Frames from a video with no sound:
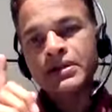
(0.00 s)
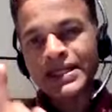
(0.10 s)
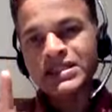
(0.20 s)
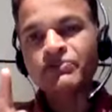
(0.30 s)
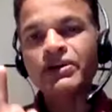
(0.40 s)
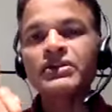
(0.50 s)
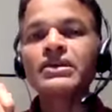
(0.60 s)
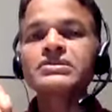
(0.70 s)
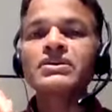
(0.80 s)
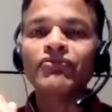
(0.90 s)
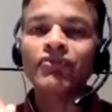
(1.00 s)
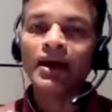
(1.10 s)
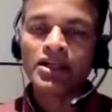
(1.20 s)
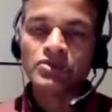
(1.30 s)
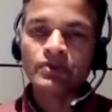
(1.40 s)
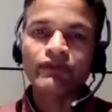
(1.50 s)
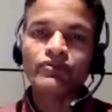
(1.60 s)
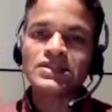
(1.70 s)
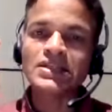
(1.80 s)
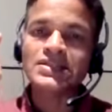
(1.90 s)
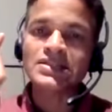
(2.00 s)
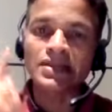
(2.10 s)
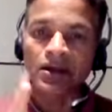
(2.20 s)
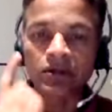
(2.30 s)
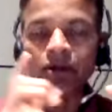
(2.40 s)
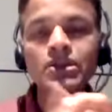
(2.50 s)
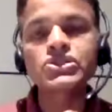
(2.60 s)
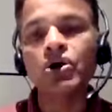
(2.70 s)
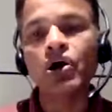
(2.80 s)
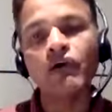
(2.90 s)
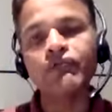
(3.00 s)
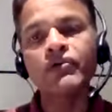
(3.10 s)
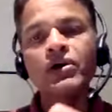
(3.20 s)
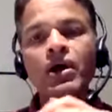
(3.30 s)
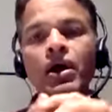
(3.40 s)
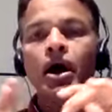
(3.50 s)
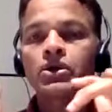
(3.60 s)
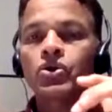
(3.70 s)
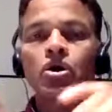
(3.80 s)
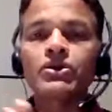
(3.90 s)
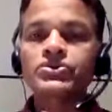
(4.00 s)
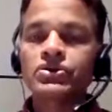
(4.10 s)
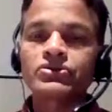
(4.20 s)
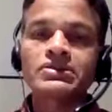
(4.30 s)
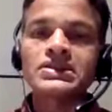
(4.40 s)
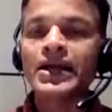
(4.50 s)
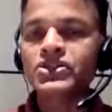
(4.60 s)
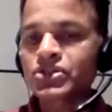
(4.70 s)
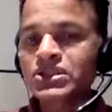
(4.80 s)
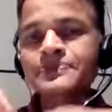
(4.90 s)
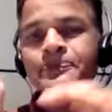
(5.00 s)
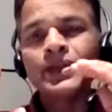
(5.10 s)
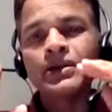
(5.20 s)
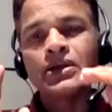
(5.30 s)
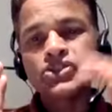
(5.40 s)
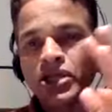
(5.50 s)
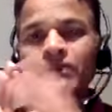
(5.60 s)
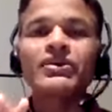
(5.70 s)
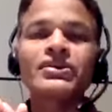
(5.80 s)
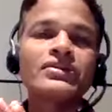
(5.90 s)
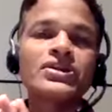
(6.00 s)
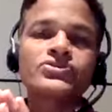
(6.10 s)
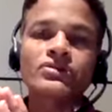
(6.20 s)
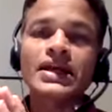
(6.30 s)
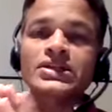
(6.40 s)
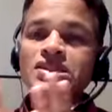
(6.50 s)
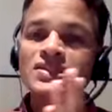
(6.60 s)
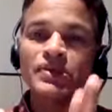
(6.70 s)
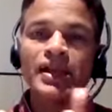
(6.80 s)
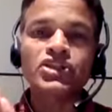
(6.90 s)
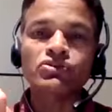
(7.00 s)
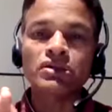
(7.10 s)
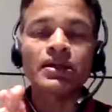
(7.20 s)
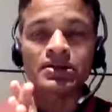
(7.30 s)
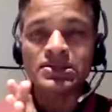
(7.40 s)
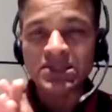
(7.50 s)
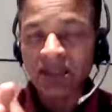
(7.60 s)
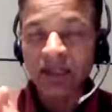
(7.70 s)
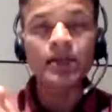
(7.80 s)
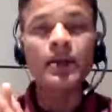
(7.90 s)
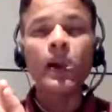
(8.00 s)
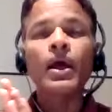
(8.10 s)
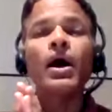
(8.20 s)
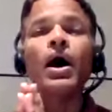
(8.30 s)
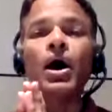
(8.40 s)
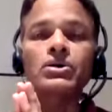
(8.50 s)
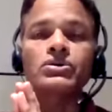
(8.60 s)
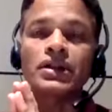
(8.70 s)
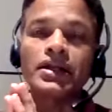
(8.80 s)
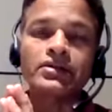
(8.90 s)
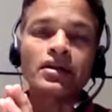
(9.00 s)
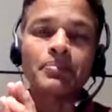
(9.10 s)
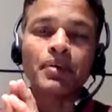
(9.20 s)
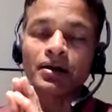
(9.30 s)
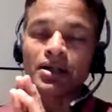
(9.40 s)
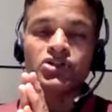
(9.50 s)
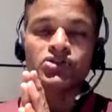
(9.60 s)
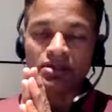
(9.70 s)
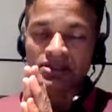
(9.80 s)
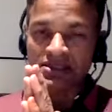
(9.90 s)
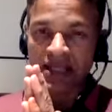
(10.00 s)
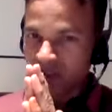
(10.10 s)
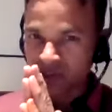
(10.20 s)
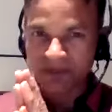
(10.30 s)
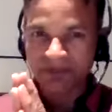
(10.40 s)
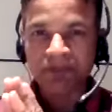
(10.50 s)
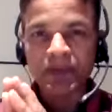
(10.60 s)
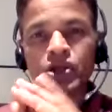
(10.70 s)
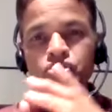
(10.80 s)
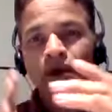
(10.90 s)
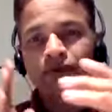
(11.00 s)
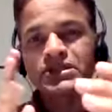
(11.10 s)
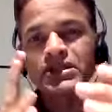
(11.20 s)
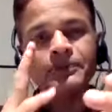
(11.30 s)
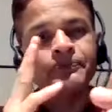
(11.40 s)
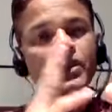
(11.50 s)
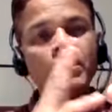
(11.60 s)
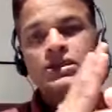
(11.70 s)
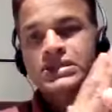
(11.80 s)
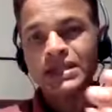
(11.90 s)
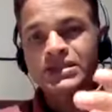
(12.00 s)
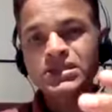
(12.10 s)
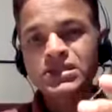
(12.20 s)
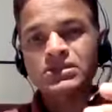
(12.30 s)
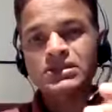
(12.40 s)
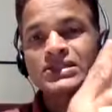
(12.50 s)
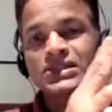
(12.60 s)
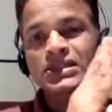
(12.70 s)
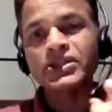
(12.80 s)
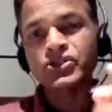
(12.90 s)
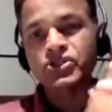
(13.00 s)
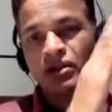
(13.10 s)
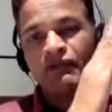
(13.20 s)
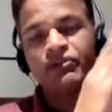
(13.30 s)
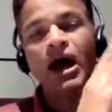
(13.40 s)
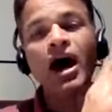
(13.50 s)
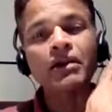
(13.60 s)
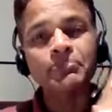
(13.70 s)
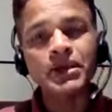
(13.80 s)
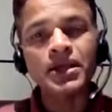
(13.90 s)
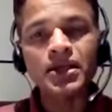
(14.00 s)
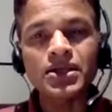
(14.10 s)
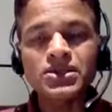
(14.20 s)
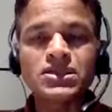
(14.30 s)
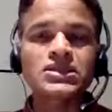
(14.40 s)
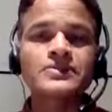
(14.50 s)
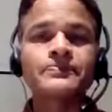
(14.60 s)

test whether there is a fire as well. If you see signals of uncommercial transactions, check whether these transactions may actually be concealing a related party transaction. So I would say sensitization of the RPs,